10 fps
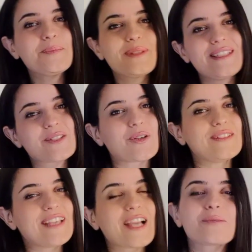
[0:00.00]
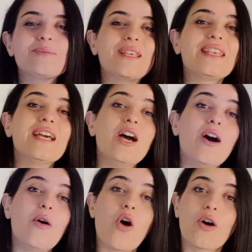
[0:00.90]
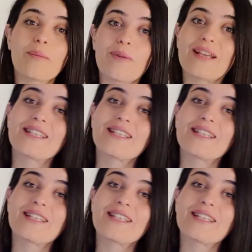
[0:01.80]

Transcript: please contact me on my